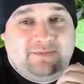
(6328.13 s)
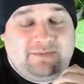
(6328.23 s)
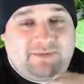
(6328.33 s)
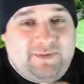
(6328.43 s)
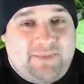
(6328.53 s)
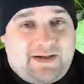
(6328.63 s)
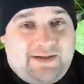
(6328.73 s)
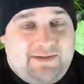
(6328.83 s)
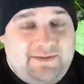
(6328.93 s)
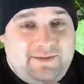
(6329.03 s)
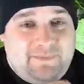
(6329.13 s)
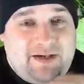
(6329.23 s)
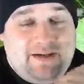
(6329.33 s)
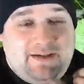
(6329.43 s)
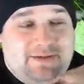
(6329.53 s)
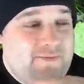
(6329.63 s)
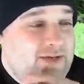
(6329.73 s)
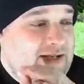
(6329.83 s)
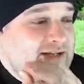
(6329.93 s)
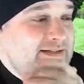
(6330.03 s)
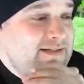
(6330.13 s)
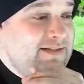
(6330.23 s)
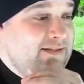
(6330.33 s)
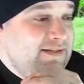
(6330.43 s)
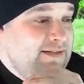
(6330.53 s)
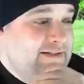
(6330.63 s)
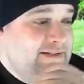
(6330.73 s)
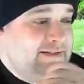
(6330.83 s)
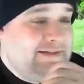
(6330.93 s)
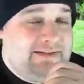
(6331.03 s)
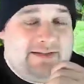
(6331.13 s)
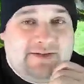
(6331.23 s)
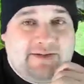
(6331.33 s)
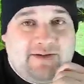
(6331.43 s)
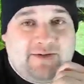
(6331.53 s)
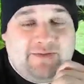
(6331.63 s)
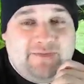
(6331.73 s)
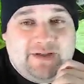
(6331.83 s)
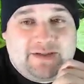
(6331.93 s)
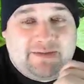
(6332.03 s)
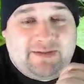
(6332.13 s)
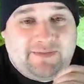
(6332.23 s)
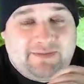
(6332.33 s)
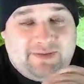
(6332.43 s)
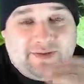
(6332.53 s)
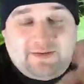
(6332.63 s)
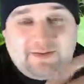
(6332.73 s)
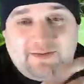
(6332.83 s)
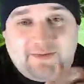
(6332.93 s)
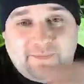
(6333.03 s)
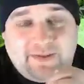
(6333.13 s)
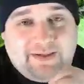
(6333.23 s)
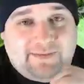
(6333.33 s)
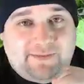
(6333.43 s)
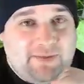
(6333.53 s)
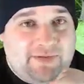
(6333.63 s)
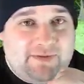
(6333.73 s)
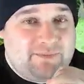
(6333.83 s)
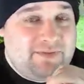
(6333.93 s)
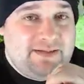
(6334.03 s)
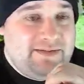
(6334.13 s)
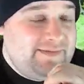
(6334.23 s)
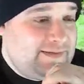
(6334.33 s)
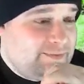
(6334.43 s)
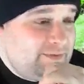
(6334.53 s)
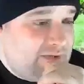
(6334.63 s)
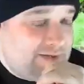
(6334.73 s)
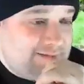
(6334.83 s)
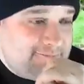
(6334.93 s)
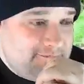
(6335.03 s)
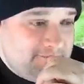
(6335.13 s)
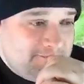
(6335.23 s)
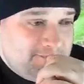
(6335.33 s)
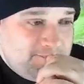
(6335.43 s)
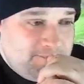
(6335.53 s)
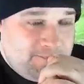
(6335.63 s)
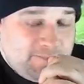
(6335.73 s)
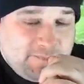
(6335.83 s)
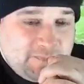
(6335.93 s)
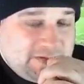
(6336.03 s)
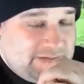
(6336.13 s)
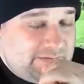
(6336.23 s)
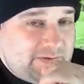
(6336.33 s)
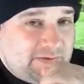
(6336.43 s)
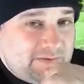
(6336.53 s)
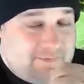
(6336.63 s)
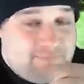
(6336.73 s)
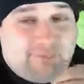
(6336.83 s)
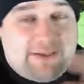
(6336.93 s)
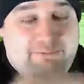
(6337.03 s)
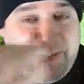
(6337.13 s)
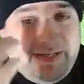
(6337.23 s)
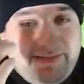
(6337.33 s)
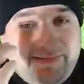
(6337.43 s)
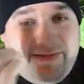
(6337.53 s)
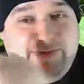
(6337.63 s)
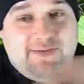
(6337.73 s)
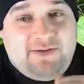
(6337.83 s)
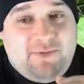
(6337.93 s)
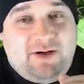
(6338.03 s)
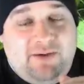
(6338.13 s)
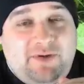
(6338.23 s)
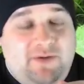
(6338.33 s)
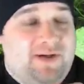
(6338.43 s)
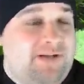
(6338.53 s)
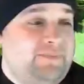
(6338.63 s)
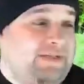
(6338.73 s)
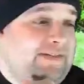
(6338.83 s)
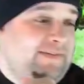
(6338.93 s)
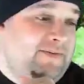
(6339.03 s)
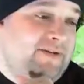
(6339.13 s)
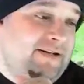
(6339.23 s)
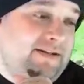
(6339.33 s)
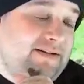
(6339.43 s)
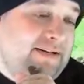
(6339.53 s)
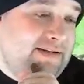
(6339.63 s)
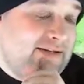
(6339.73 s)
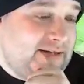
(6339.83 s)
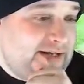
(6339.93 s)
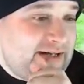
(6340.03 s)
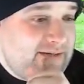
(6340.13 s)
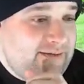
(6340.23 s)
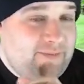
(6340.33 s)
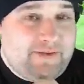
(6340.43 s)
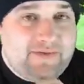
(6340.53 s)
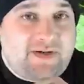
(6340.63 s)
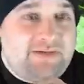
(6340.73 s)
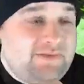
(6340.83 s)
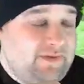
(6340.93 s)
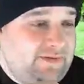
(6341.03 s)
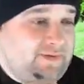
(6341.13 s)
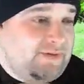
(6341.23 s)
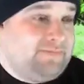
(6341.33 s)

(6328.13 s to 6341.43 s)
the mod or modding it the way I did, and then killing all their fish or all their plants because we have completely separate water. So my base is the Aquarium Co-op Easy Green, and then I add a little bit of dry fruits to it.